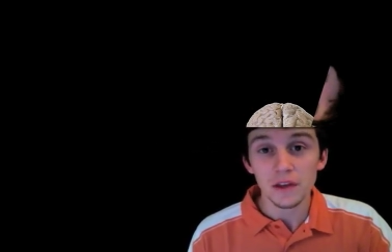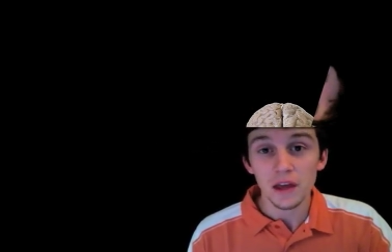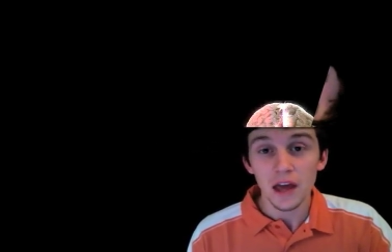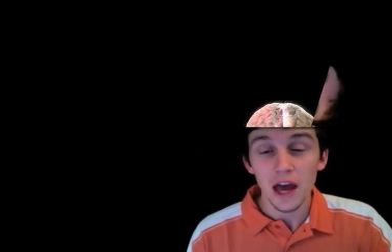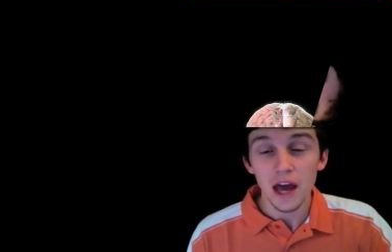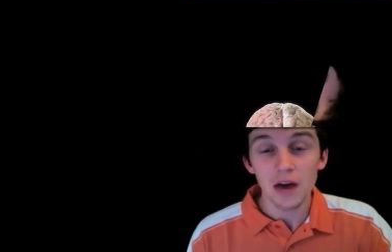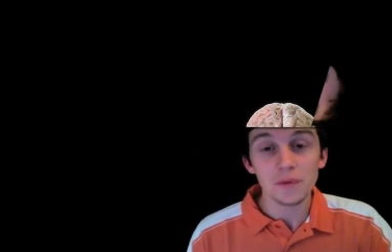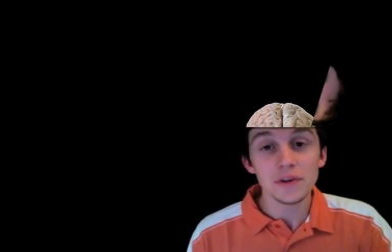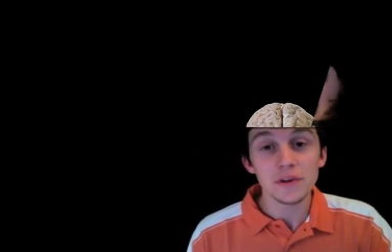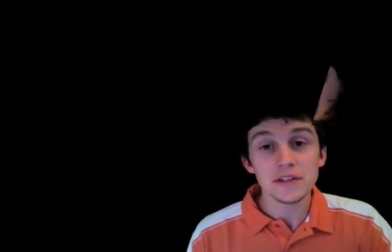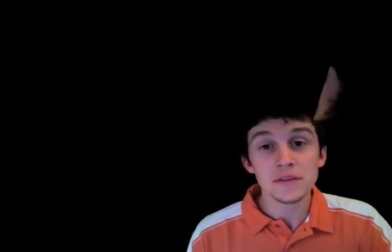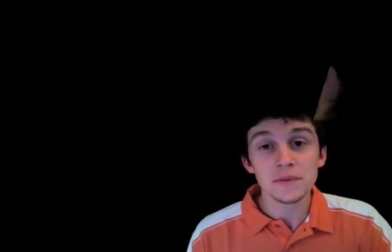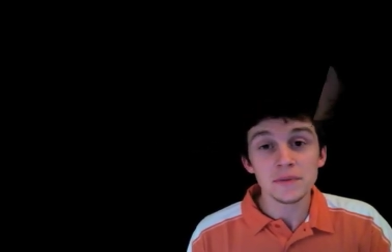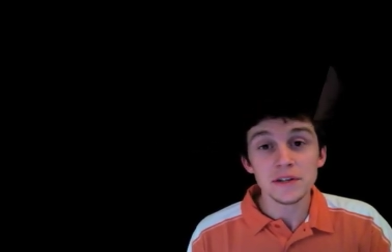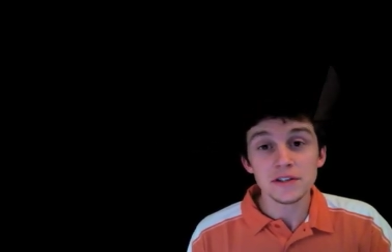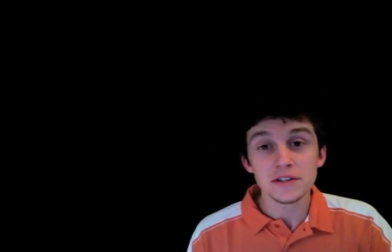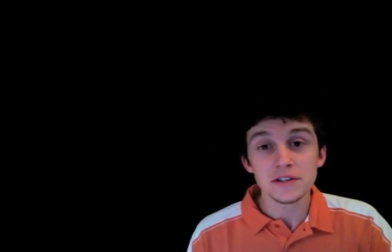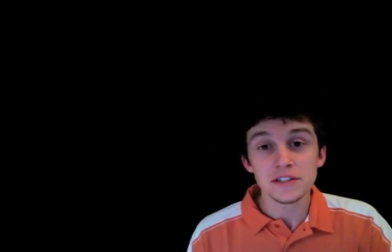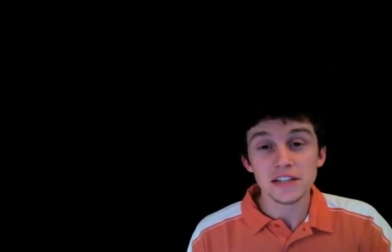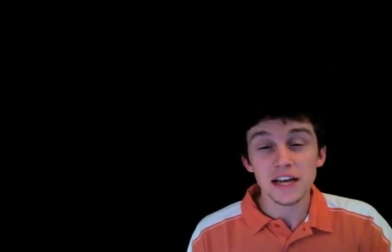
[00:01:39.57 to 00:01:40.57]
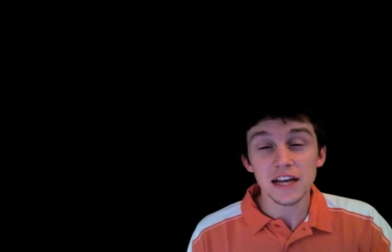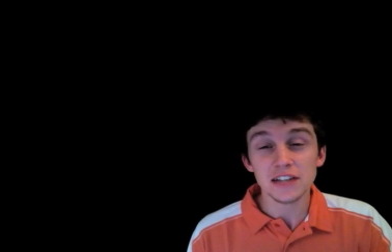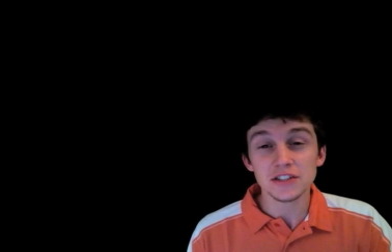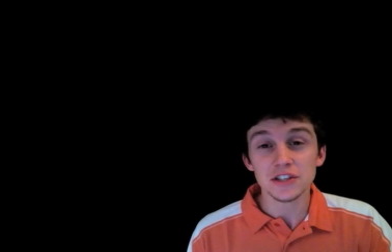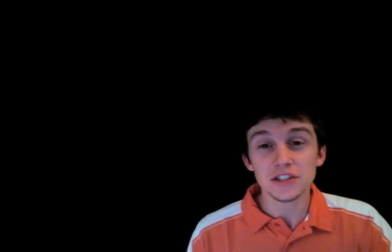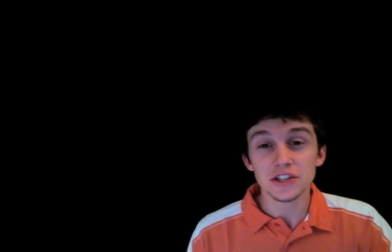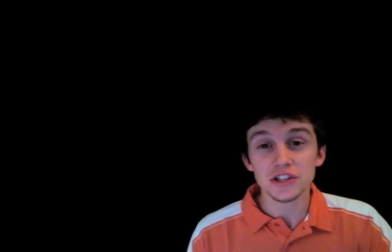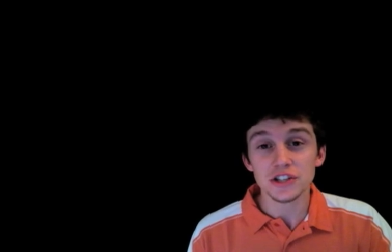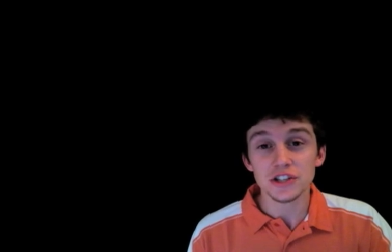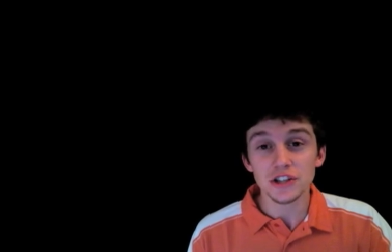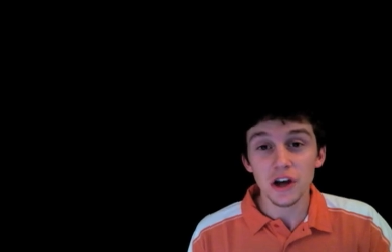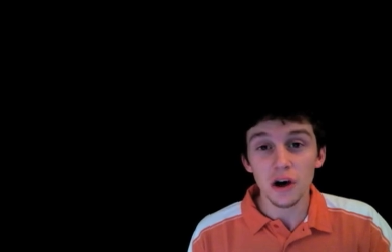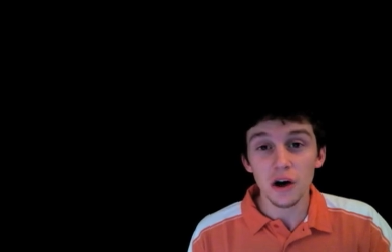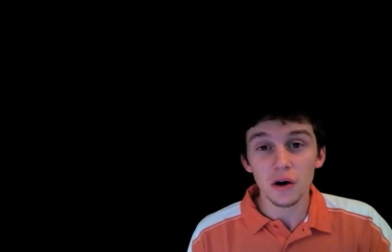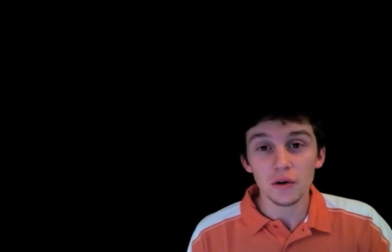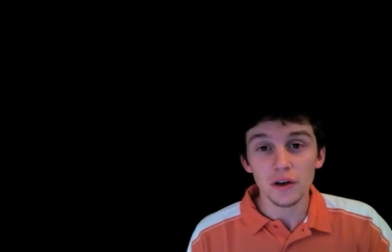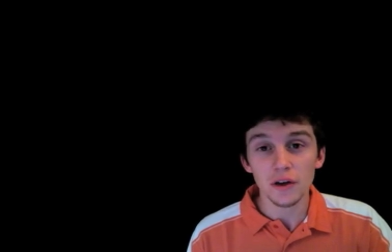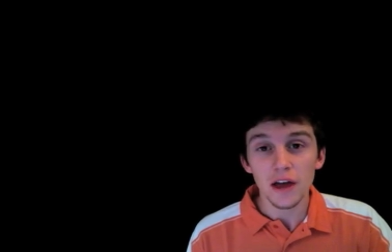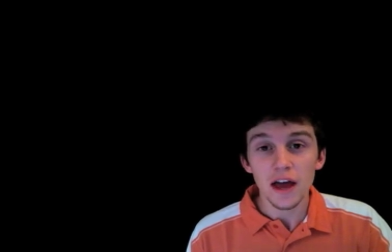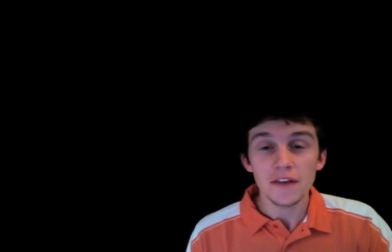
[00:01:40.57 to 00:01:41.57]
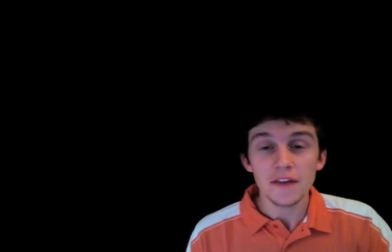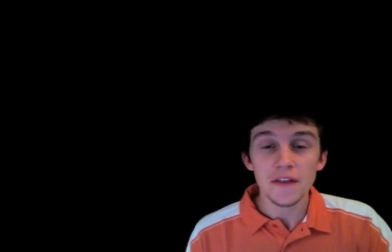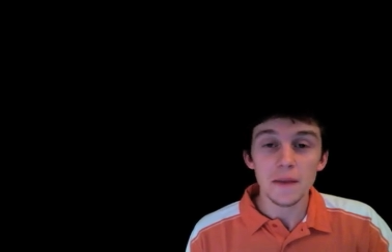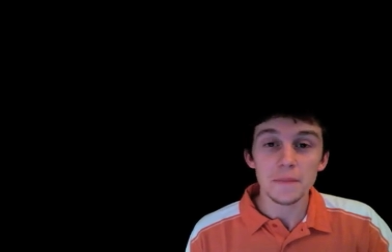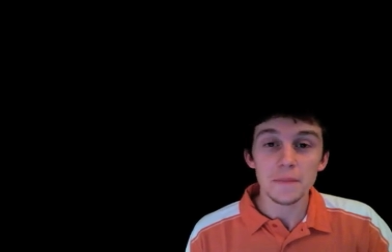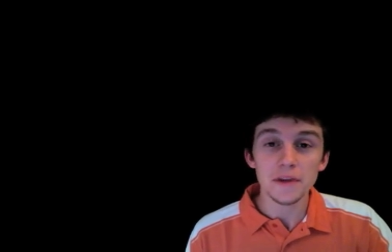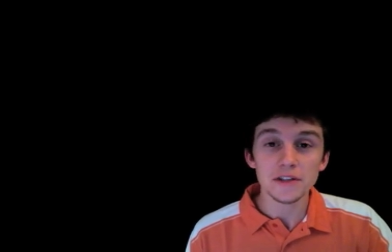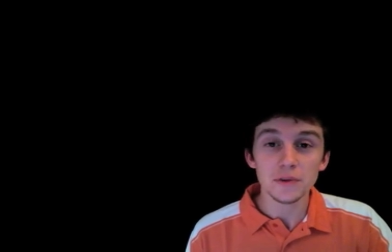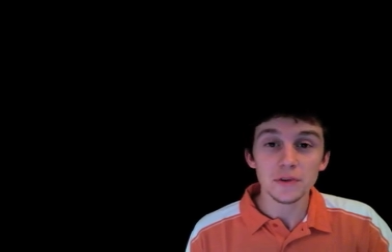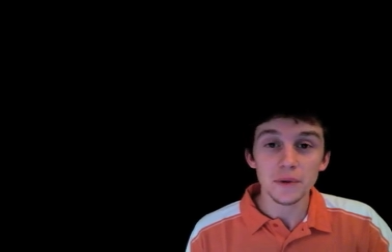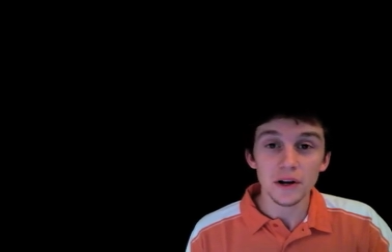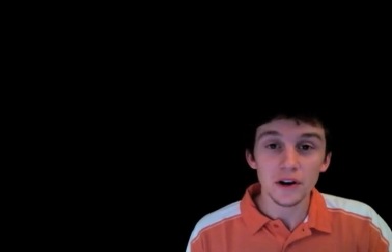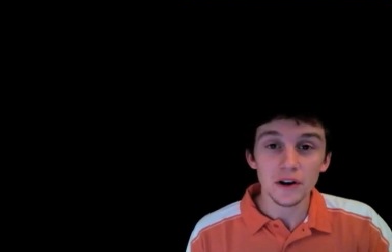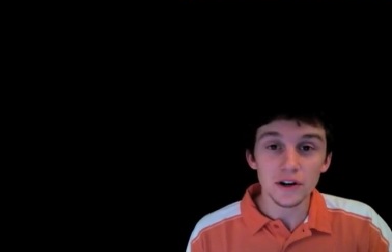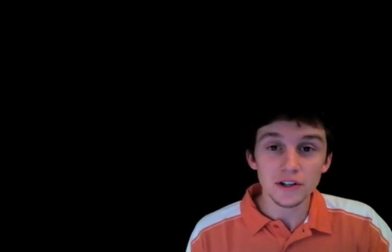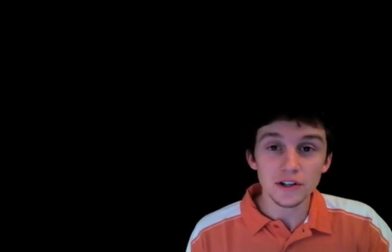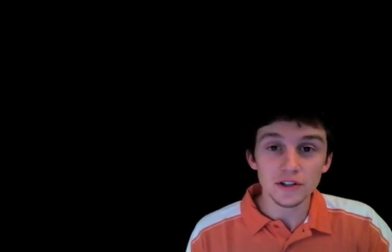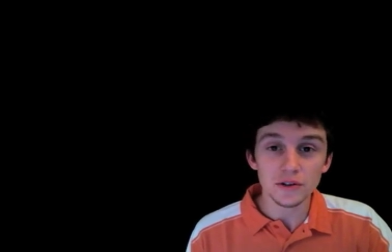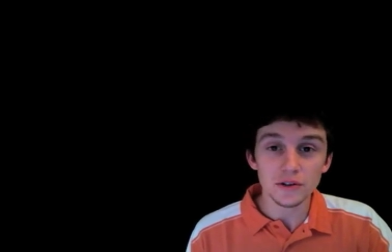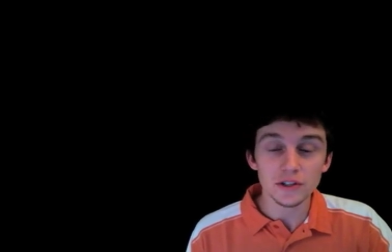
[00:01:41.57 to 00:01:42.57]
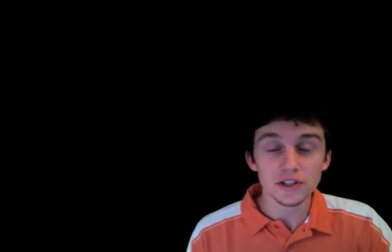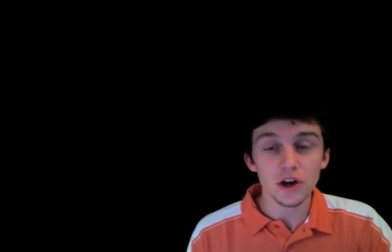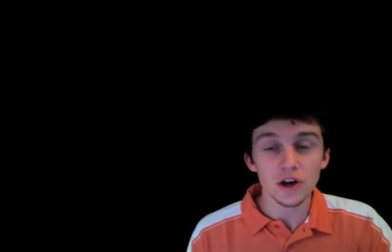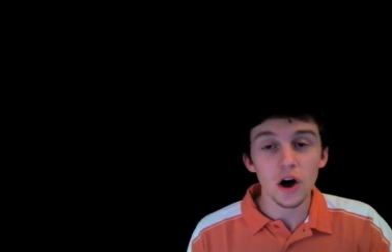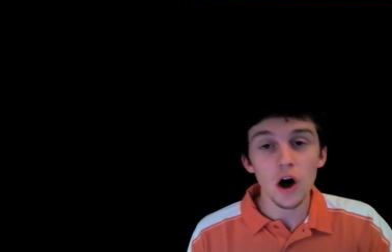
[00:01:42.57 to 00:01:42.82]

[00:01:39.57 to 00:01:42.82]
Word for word: And recent research has actually shown that mental rehearsal is